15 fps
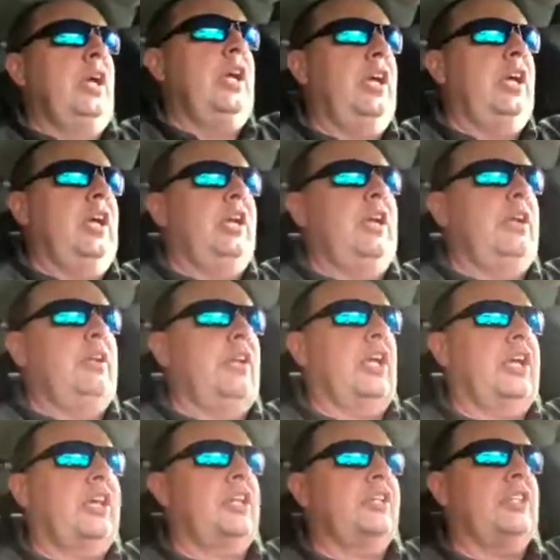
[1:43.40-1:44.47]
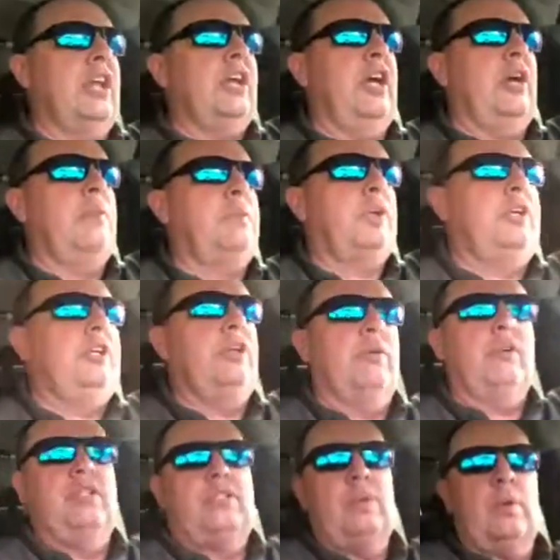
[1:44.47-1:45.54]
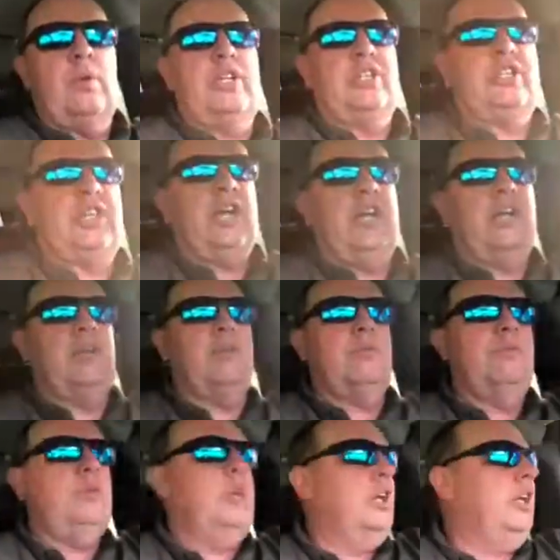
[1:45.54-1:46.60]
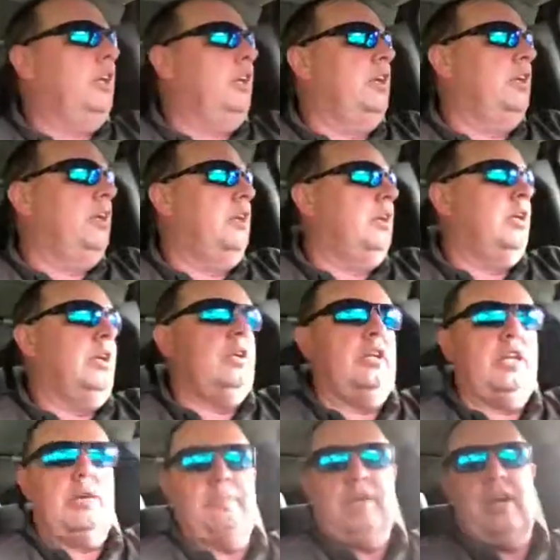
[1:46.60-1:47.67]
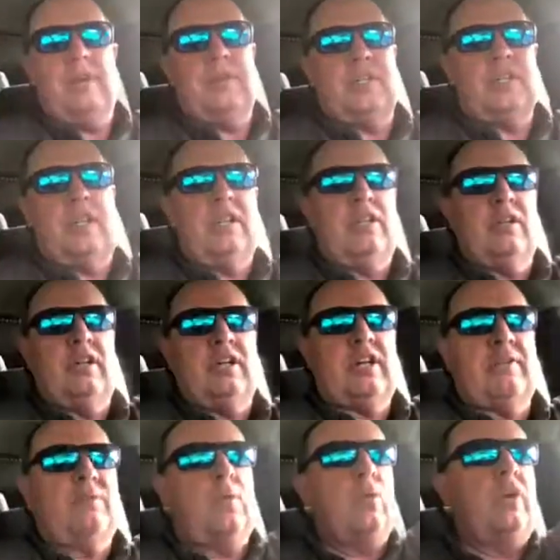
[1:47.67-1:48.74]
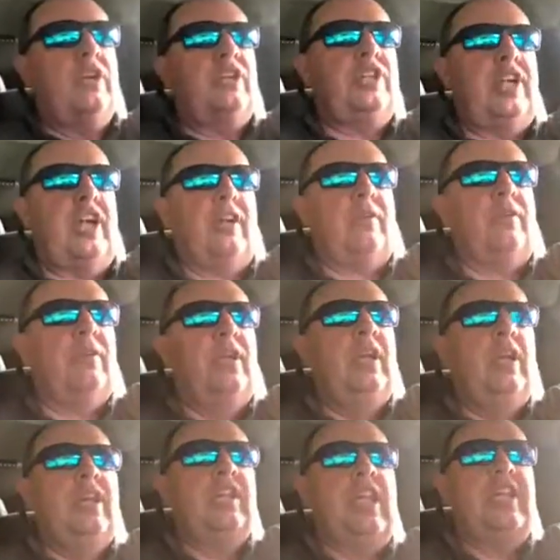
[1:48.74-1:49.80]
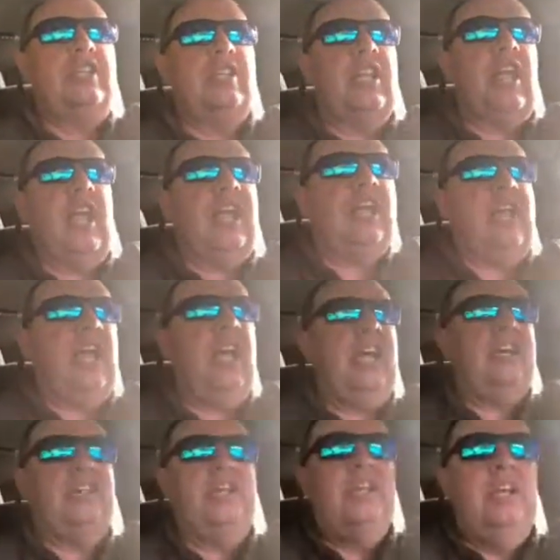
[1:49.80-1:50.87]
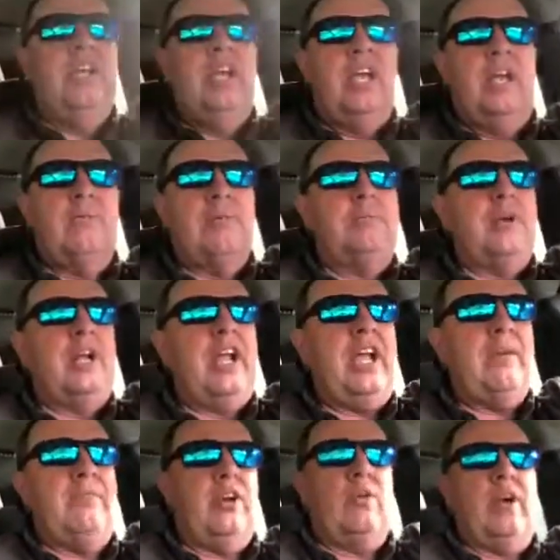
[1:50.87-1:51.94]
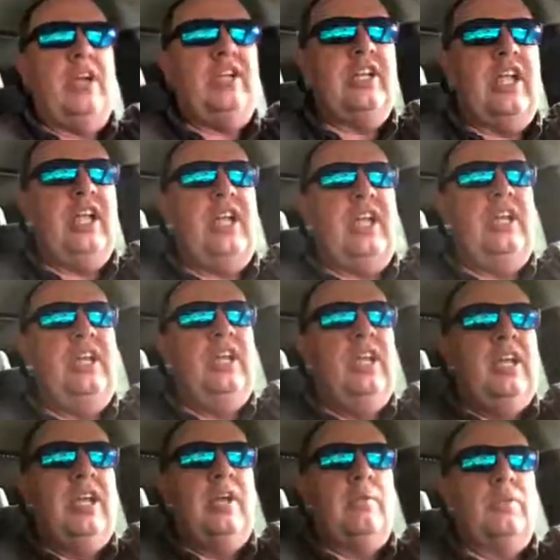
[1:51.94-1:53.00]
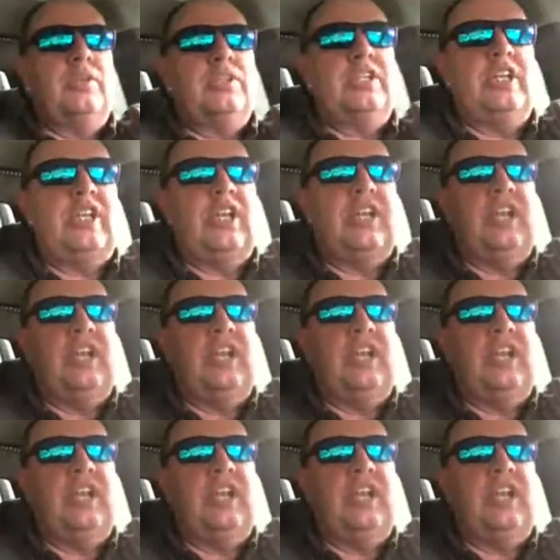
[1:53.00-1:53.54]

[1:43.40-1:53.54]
and like I say, hopefully you'll enjoy the channel and it'll be everything you're looking for in a channel. Thanks a lot, guys. Everybody have a great day, and we'll see you